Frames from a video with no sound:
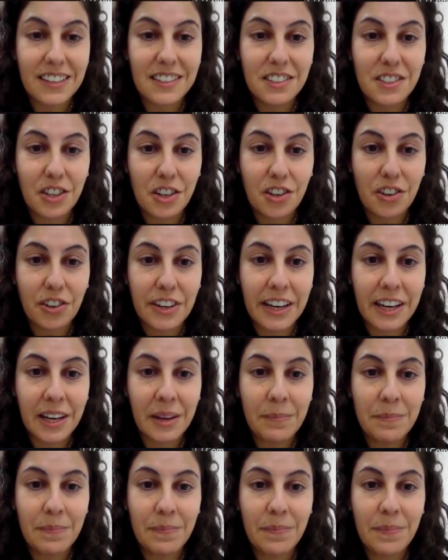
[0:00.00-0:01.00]
thickened
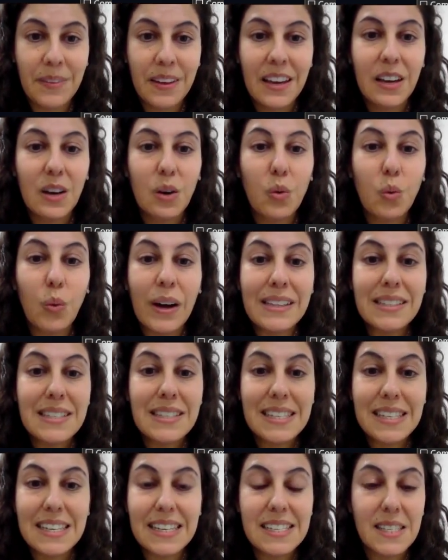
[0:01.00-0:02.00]
cream,
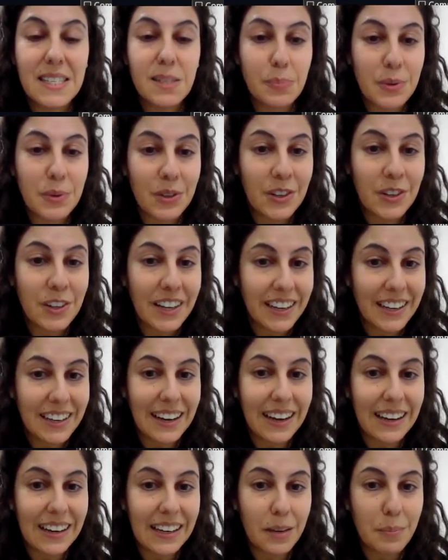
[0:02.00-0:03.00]
1 teaspoon
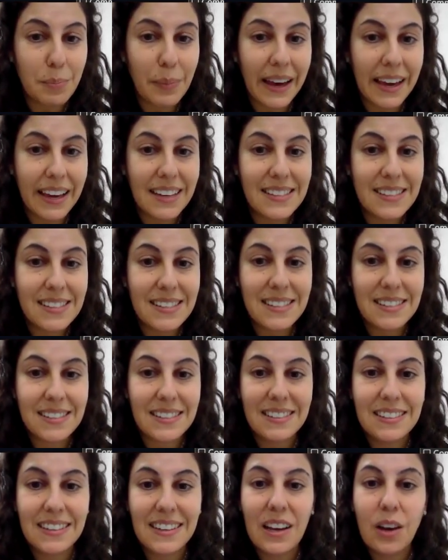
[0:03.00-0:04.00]
garlic
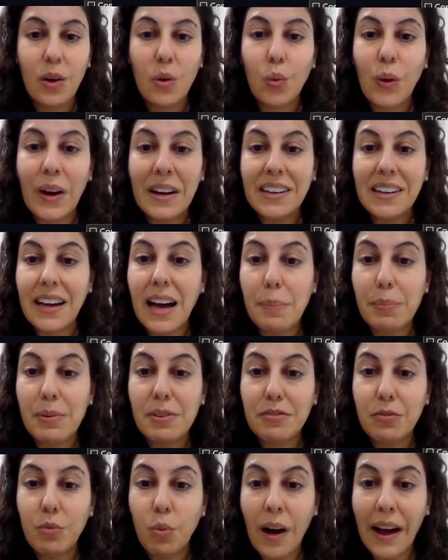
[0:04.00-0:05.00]
paste, 1
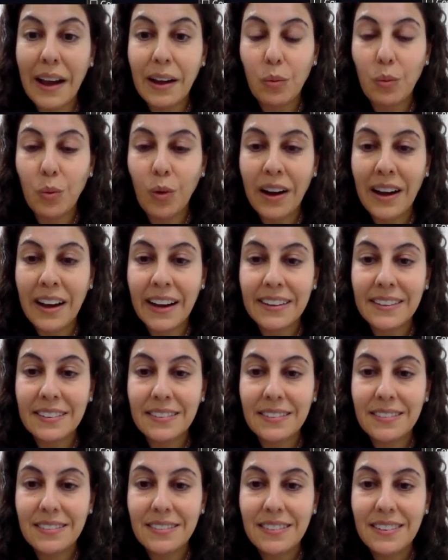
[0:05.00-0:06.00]
cup of white
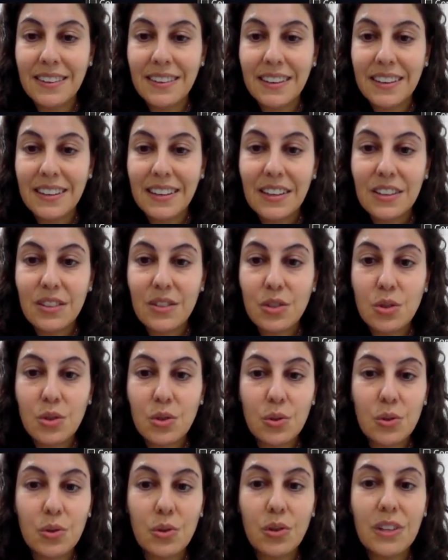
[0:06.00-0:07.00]
wine,
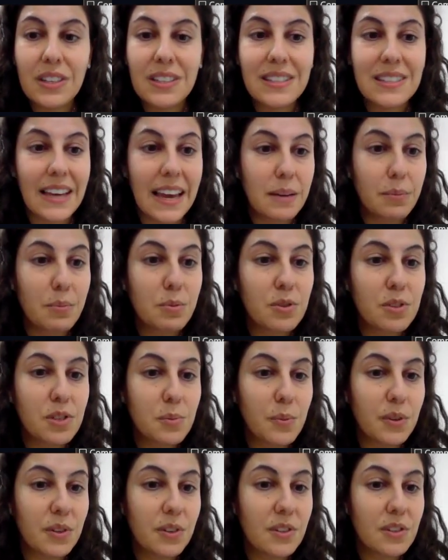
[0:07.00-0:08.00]
2
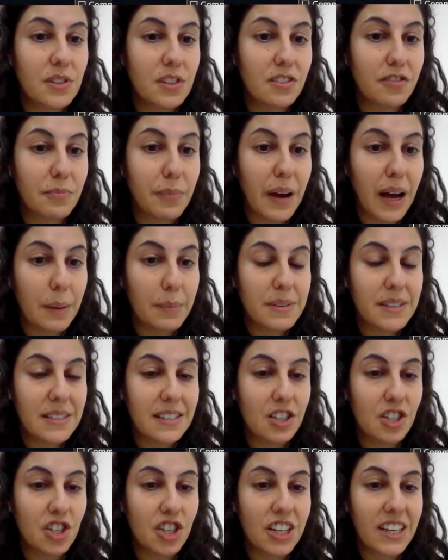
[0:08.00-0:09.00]
tablespoons of
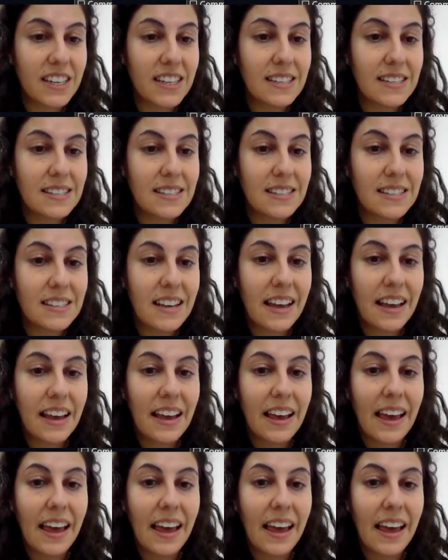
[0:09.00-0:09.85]
Parmesan cheese,